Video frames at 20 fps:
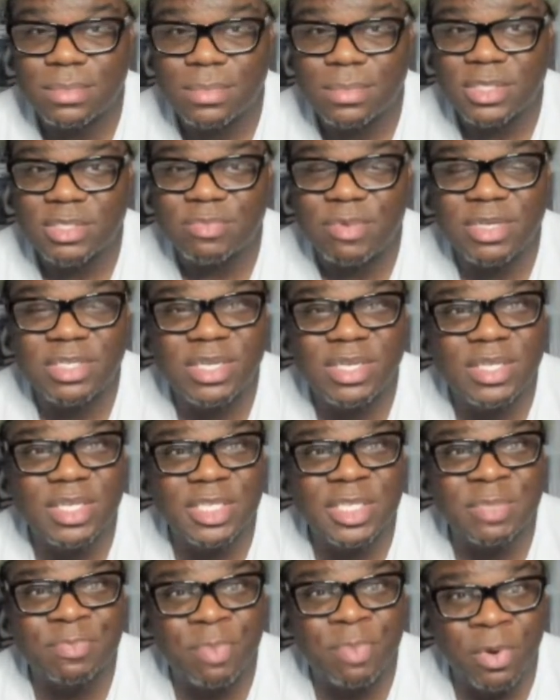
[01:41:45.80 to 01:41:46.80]
Especially the
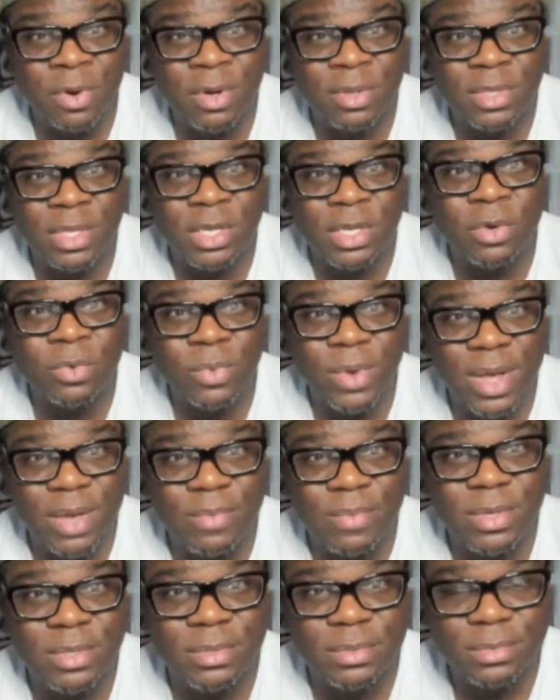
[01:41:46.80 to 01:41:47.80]
sport, the little red
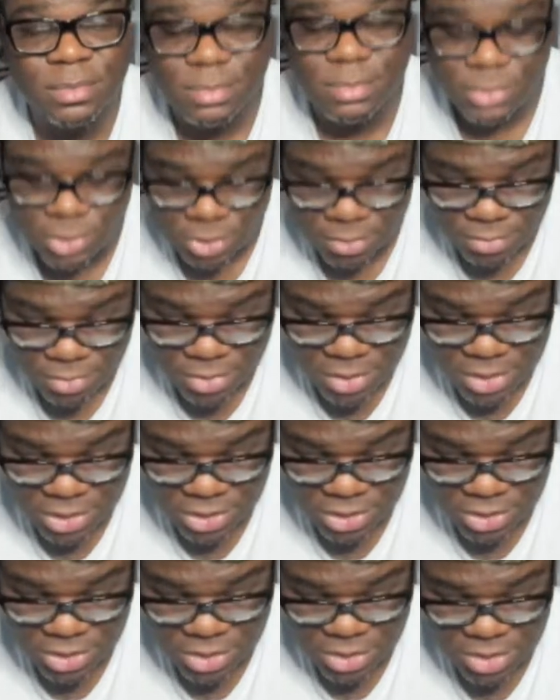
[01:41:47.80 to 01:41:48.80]
one. Yeah,
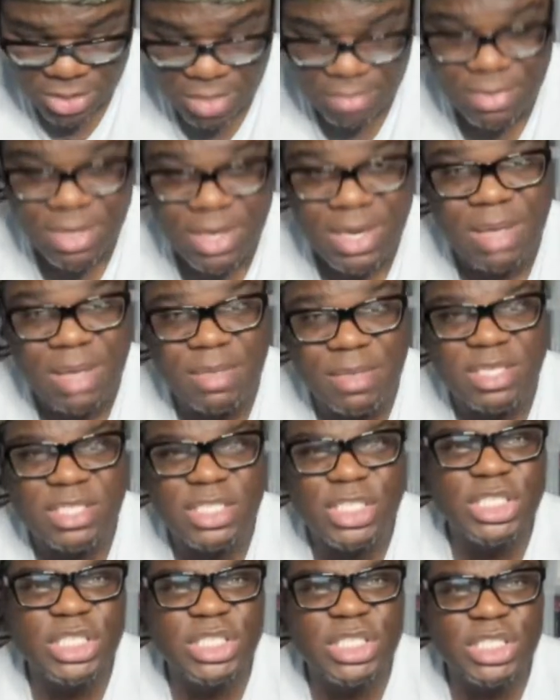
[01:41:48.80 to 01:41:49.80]
shit. I'll be in that bitch.
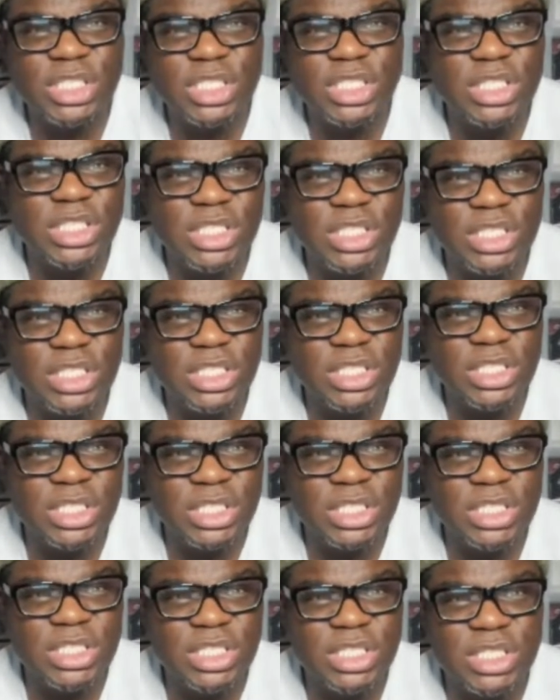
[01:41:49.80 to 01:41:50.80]
Uh,
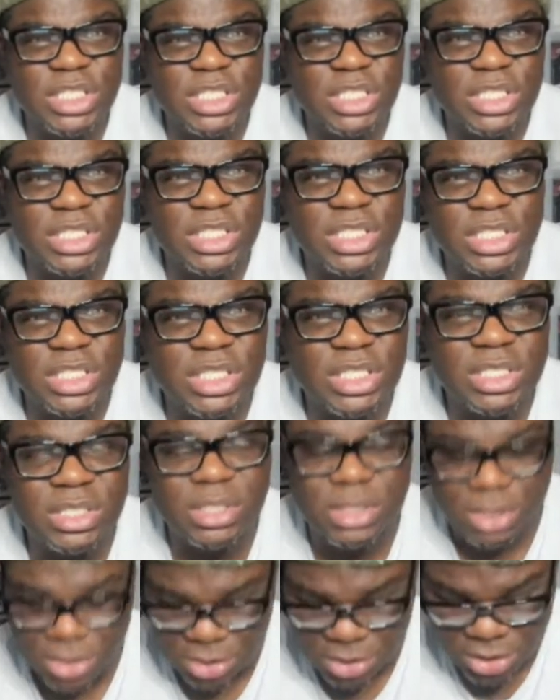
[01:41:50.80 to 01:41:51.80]
uh, uh.
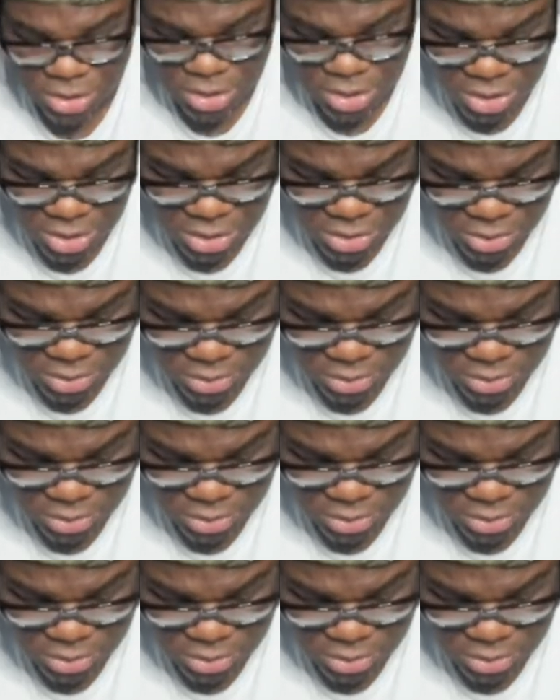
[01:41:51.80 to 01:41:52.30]
Look at that.